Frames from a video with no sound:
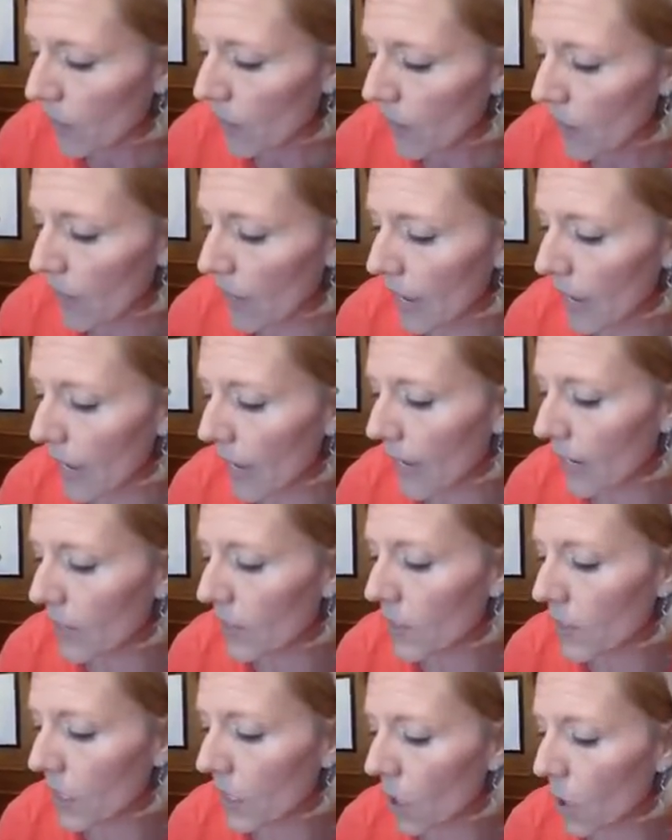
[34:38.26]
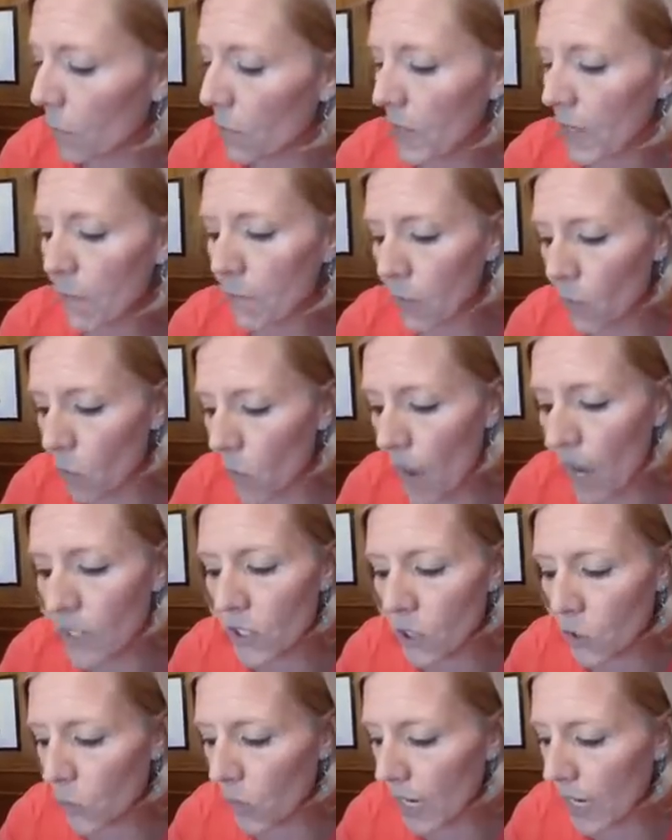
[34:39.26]
and, people
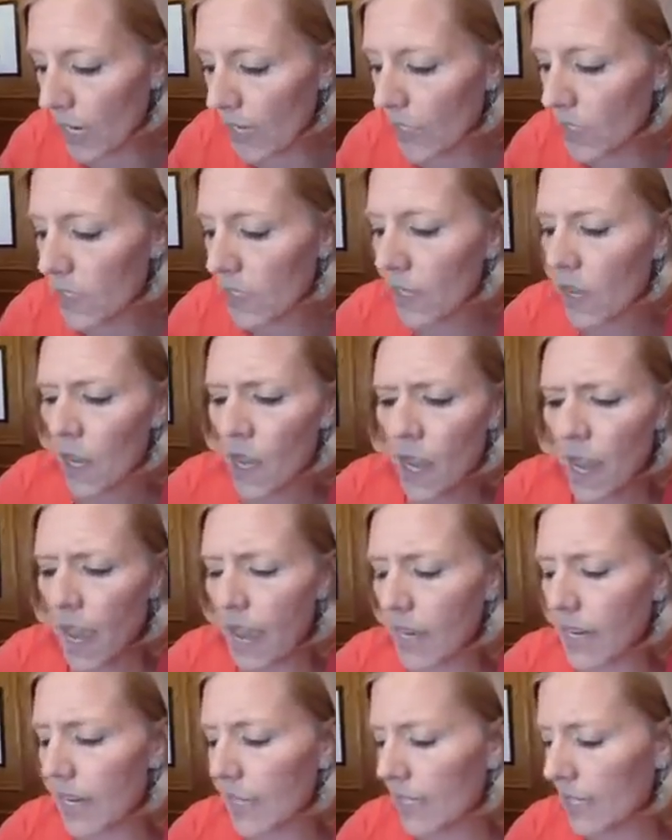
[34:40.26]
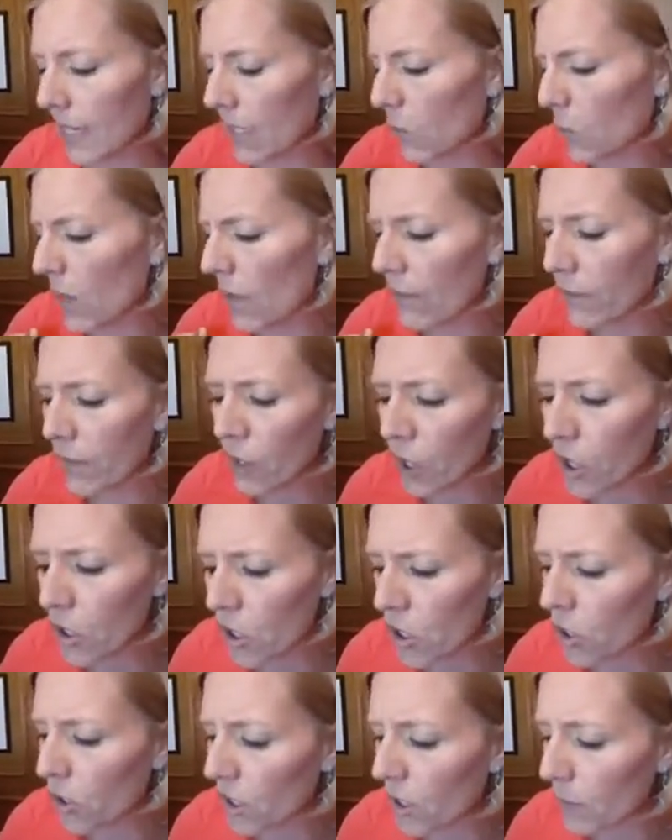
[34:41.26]
want tweaks, and he says, we've
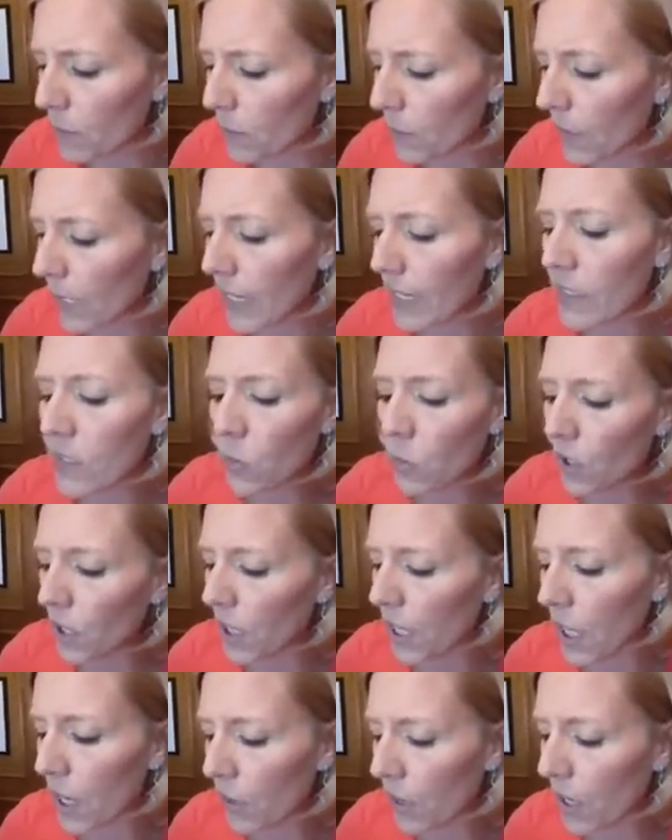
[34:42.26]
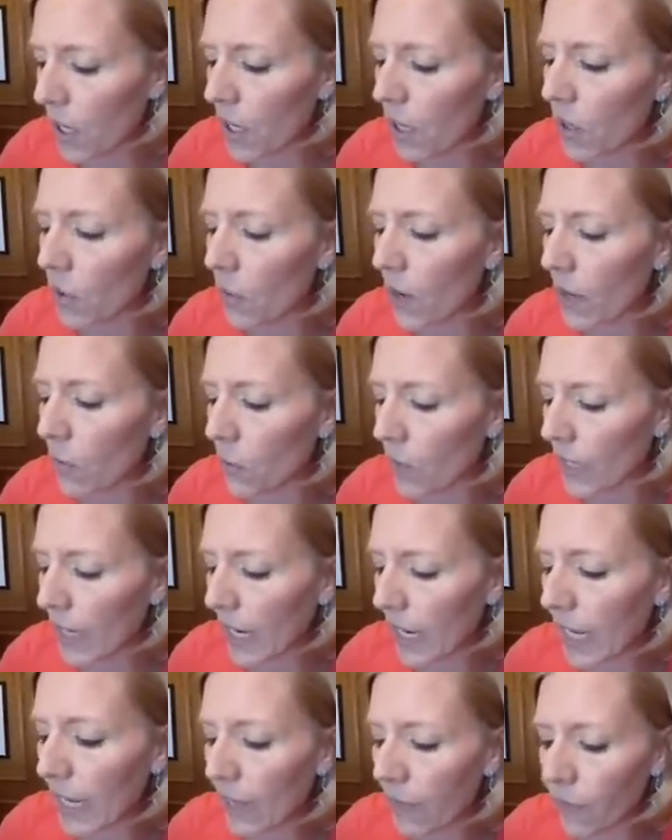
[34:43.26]
heard your complaints, we're hearing you, and we're
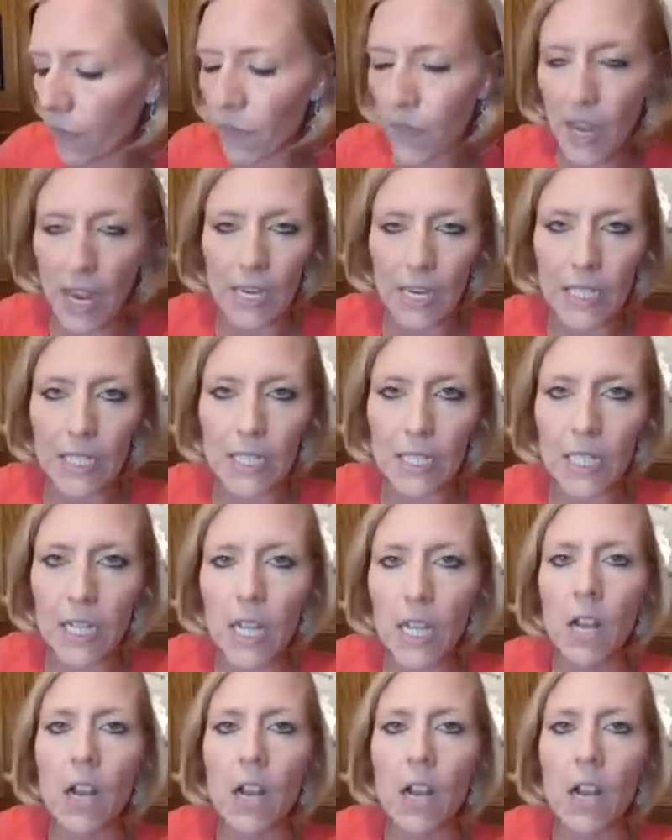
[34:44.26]
getting it fixed.